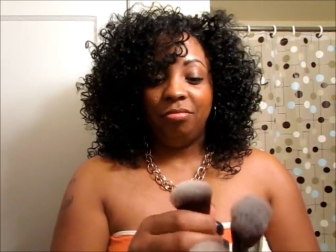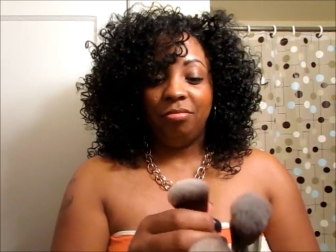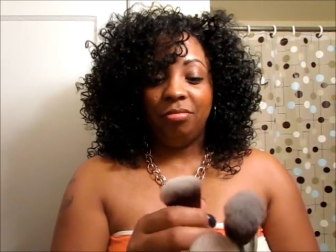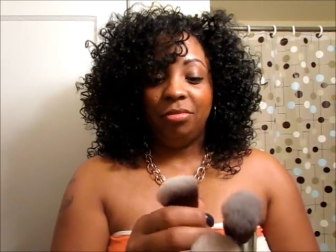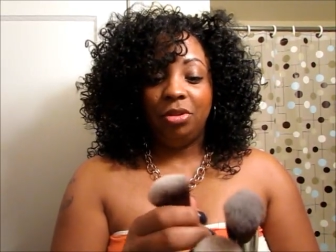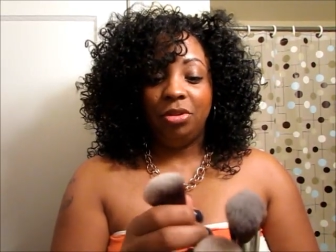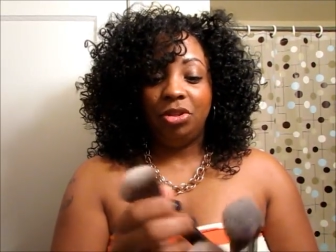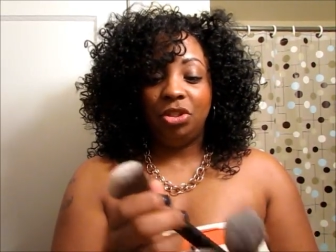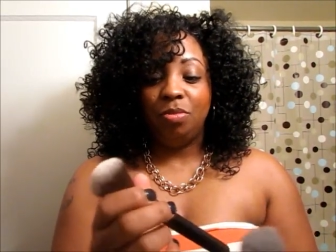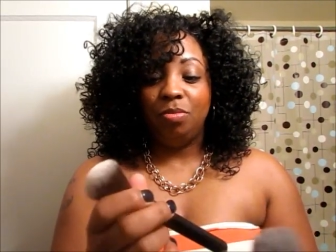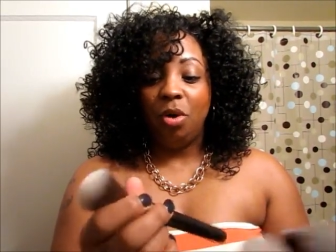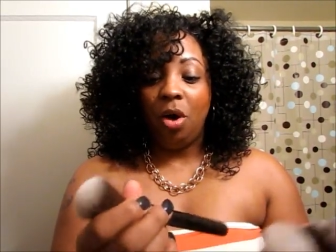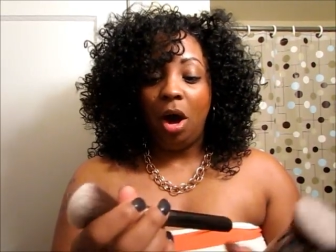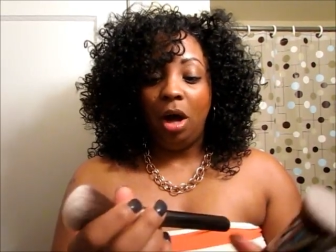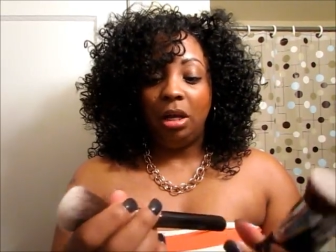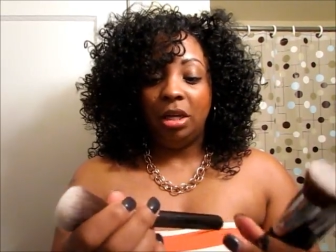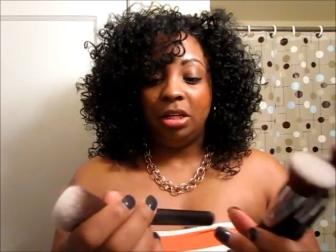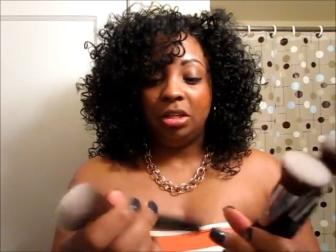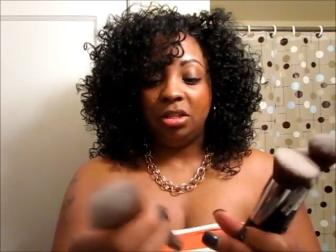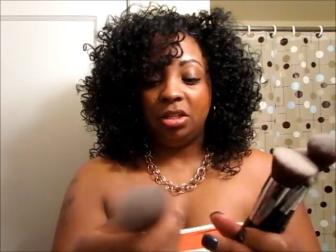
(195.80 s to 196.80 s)
the
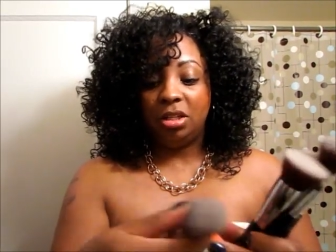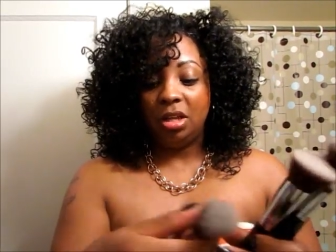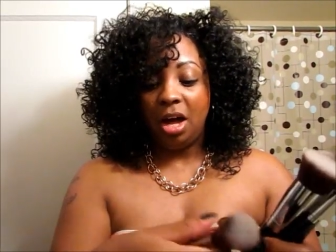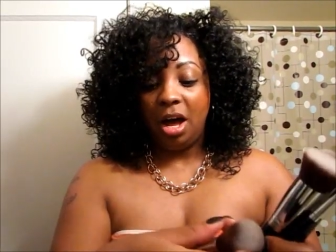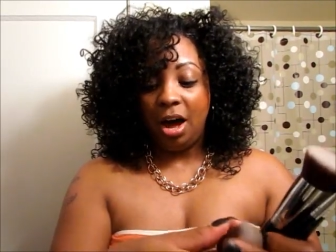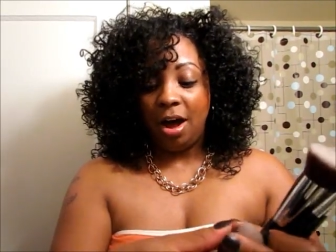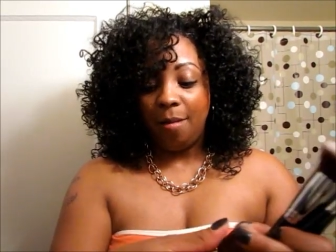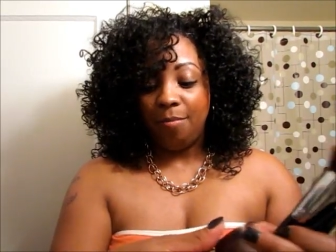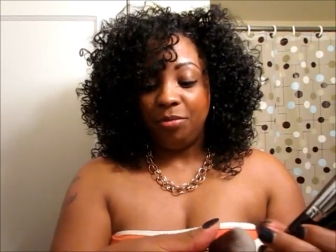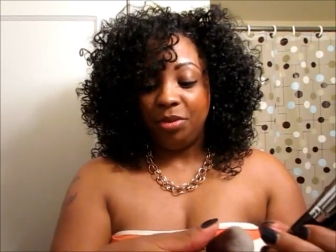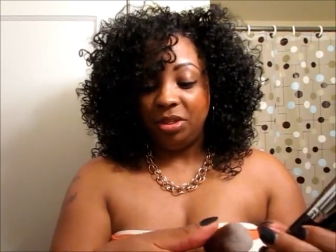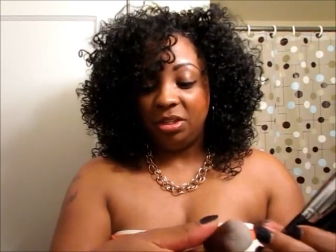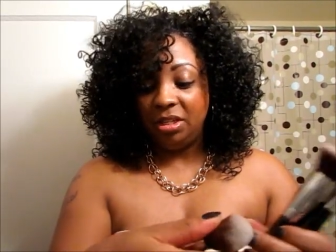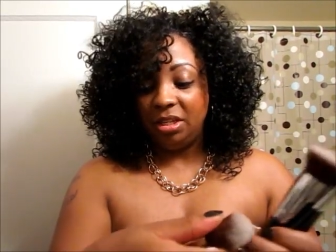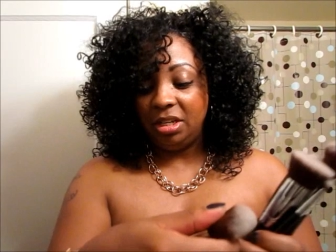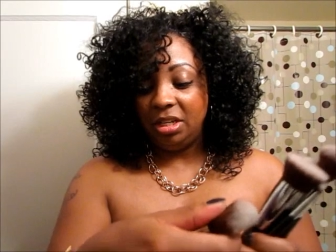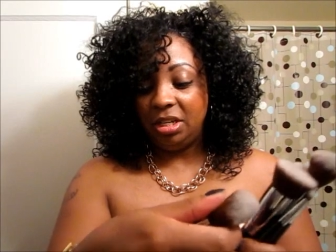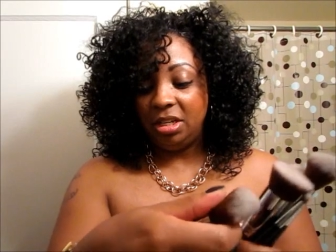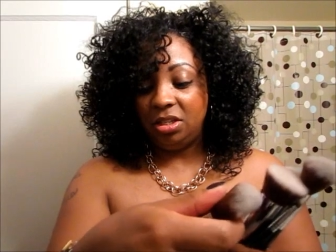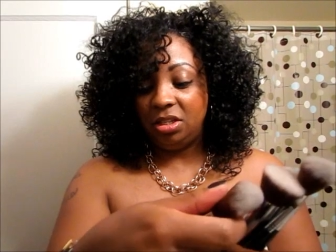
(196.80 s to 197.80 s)
smallest, this
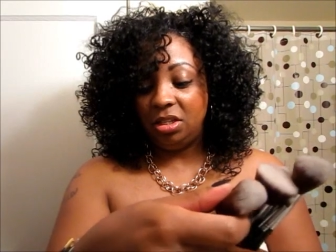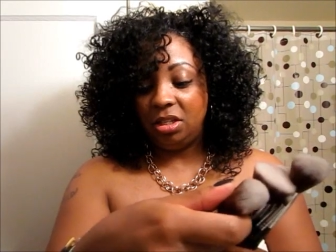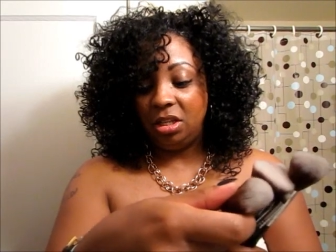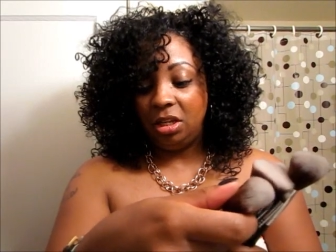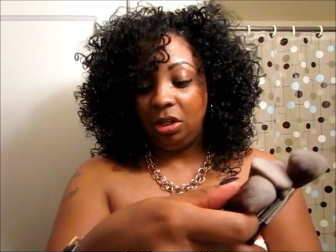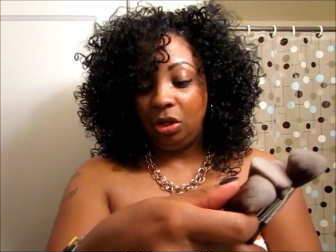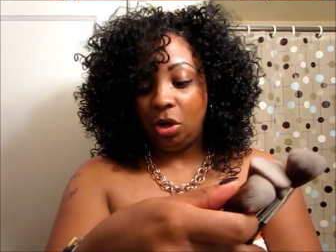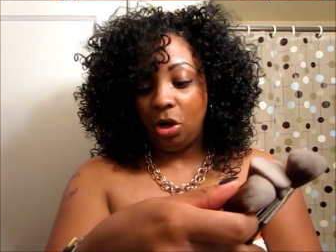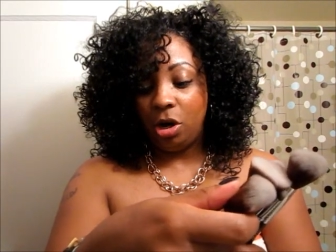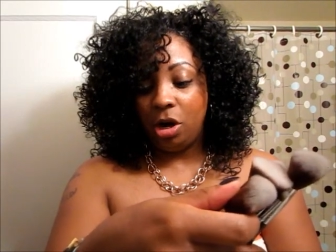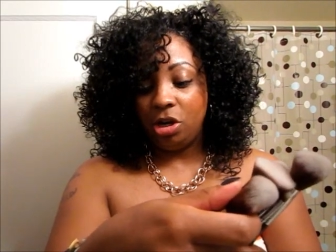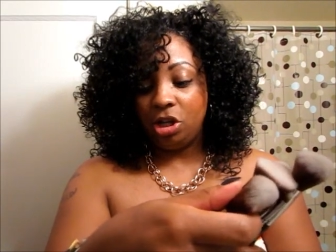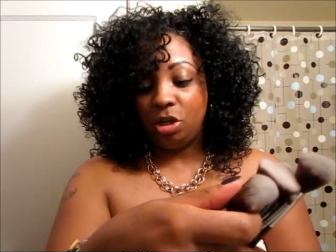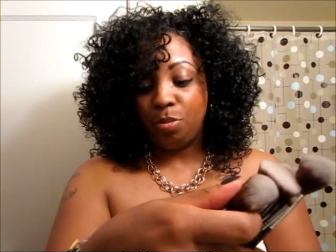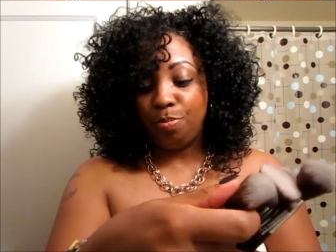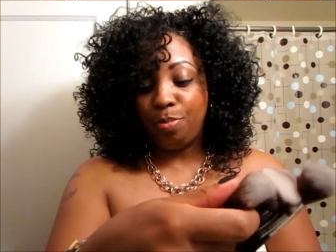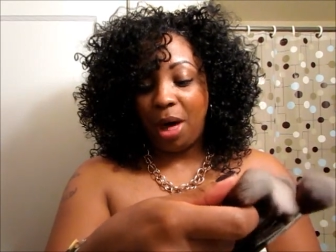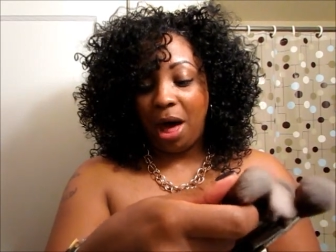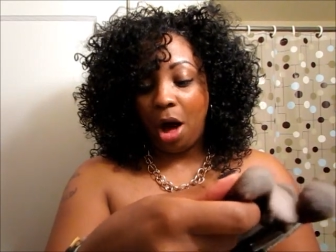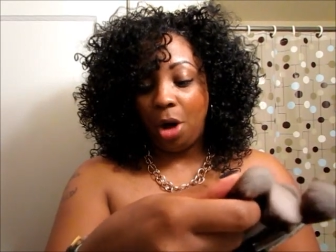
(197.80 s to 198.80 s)
is the
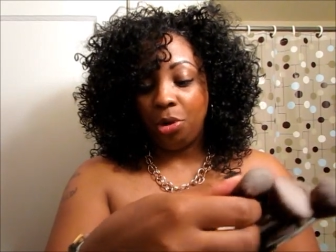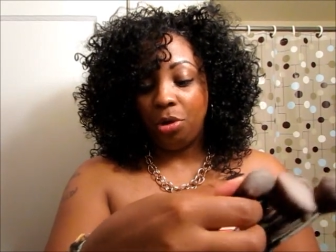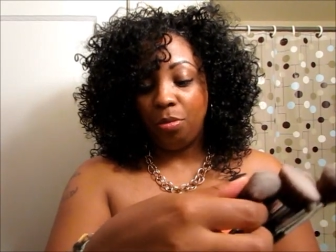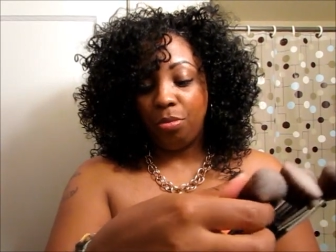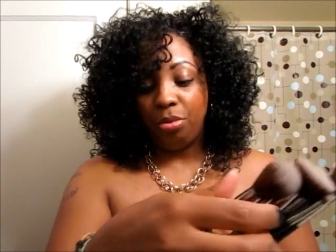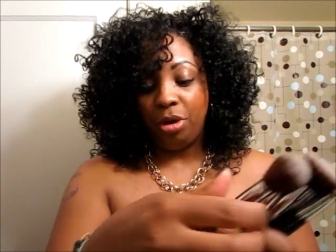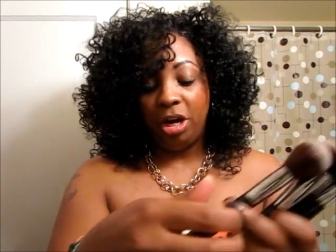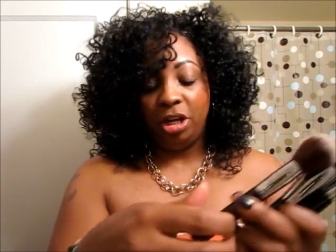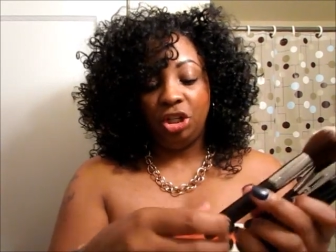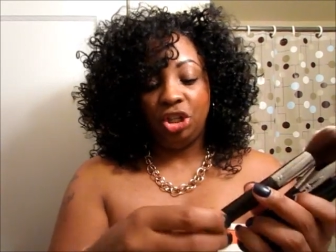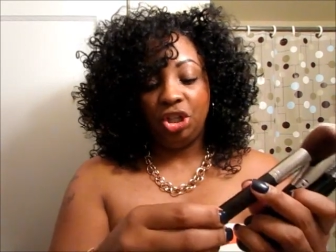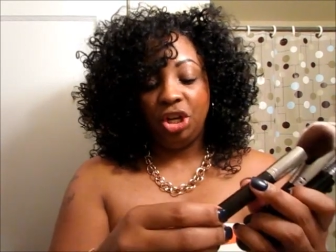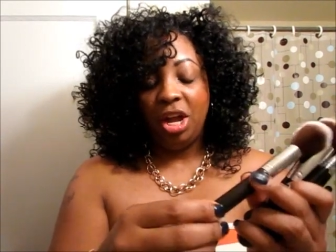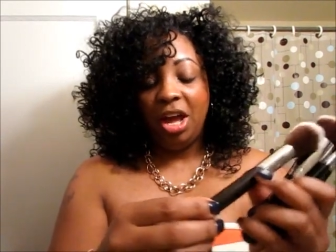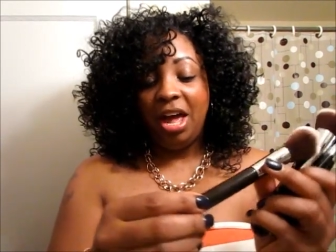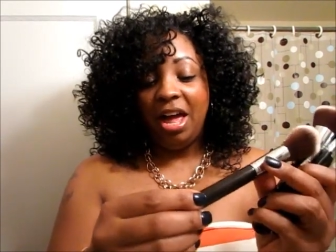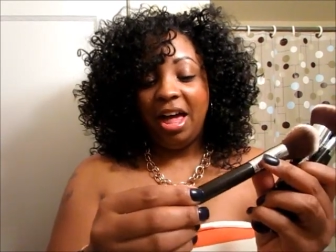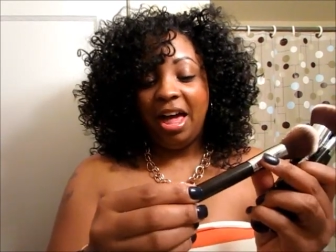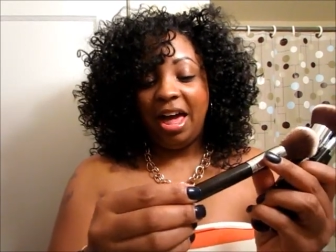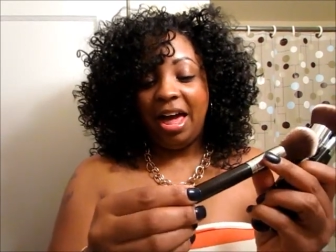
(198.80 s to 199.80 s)
large powder brush,
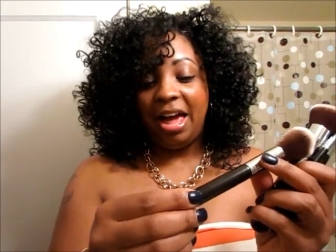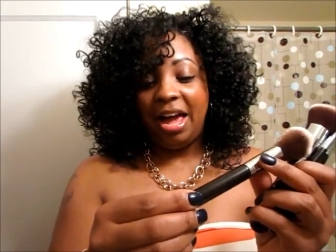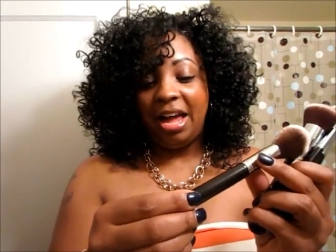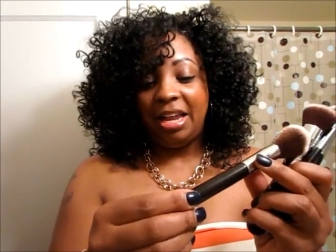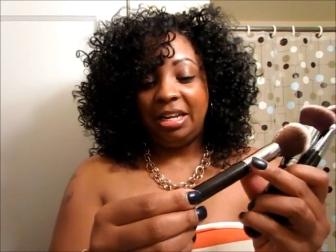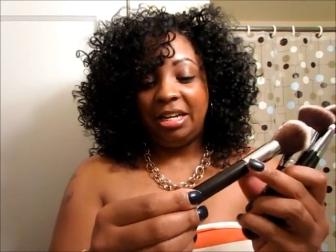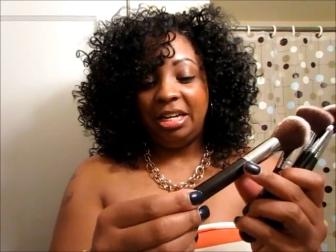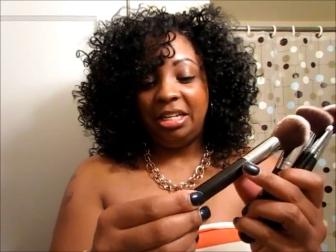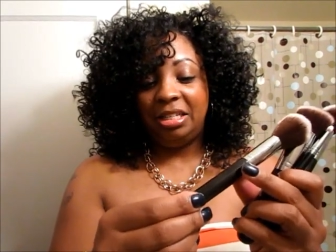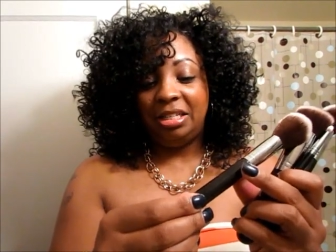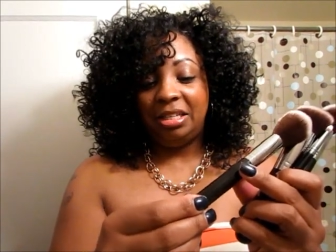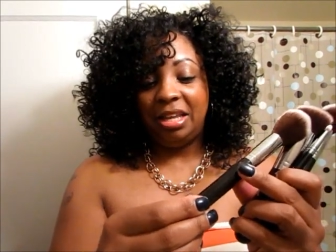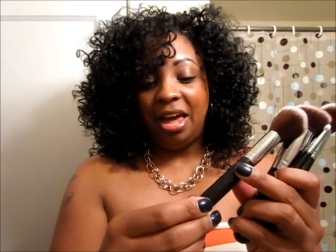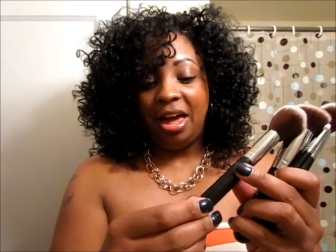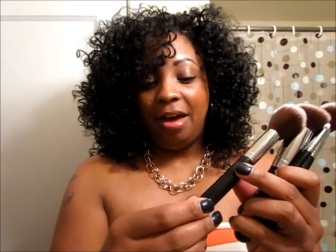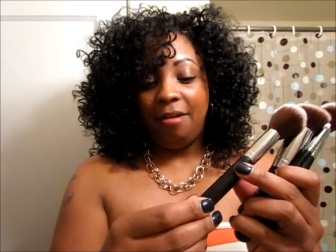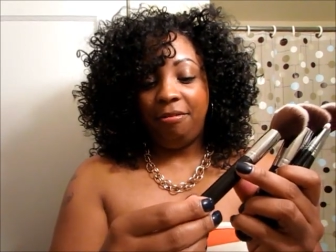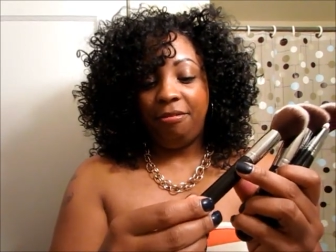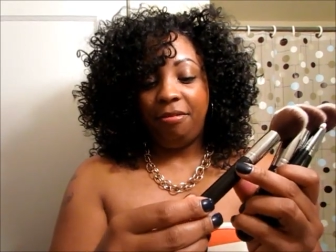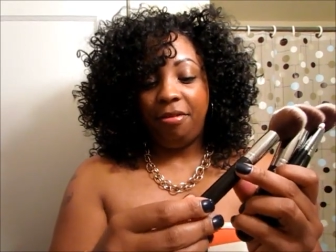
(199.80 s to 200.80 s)
and it's
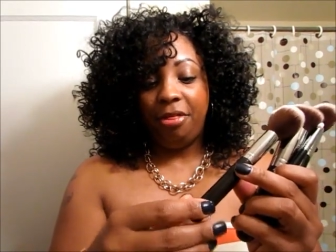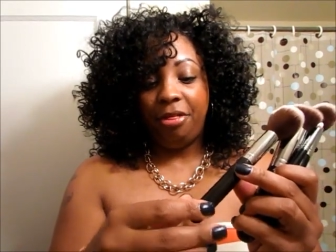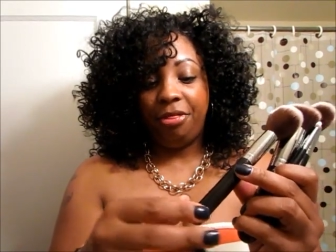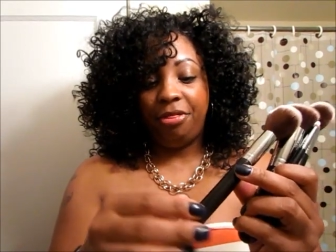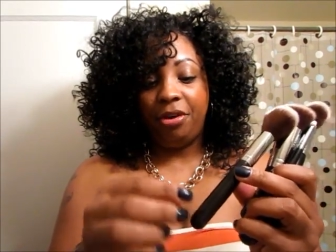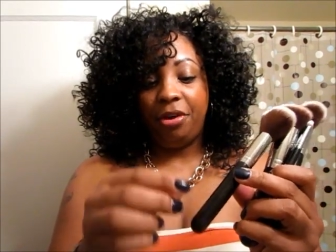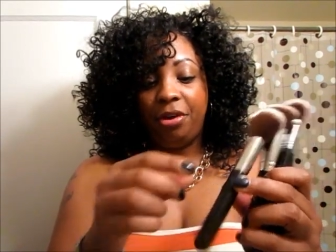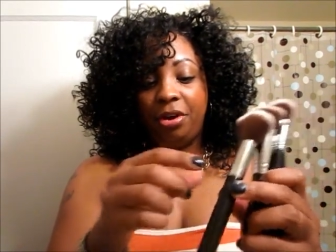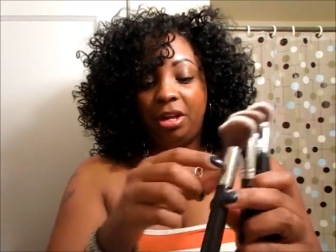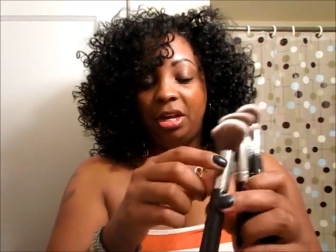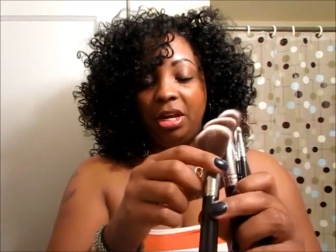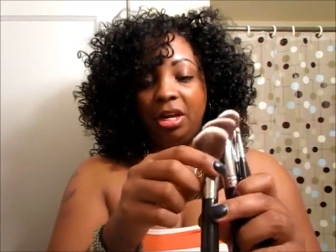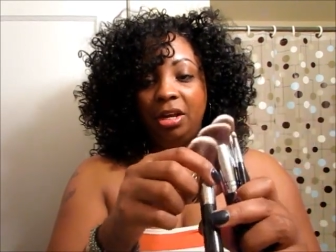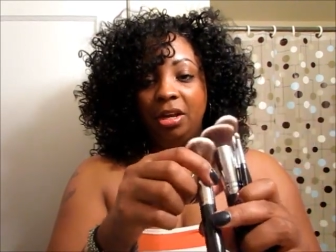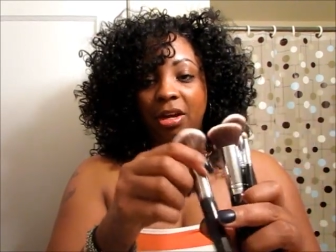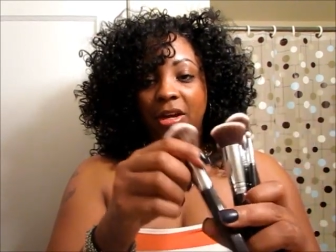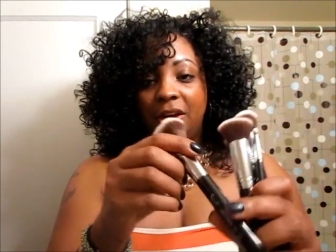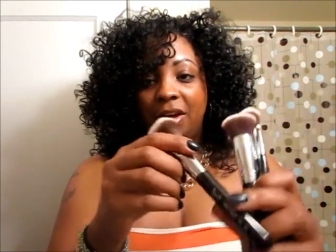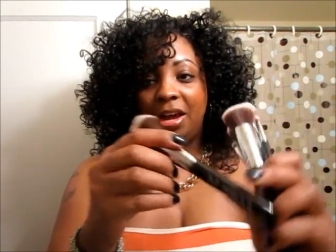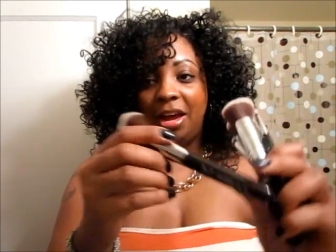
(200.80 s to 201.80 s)

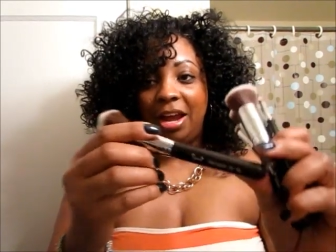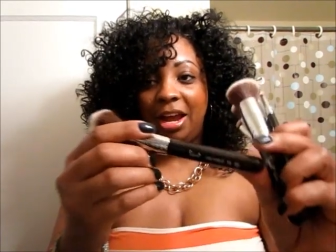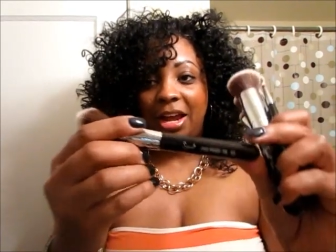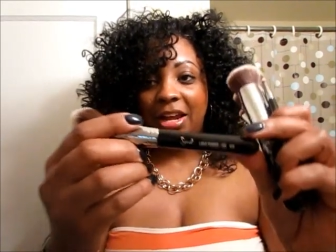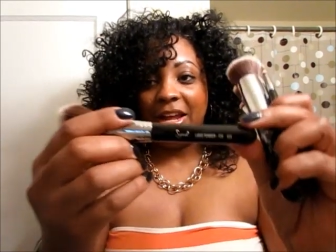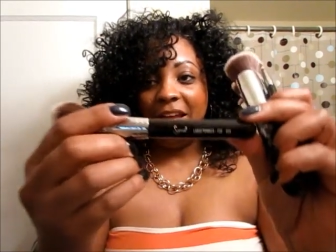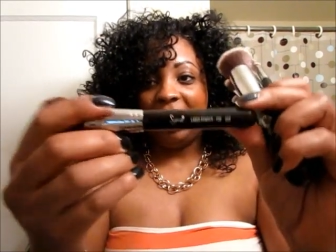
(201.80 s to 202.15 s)
F30, okay, and it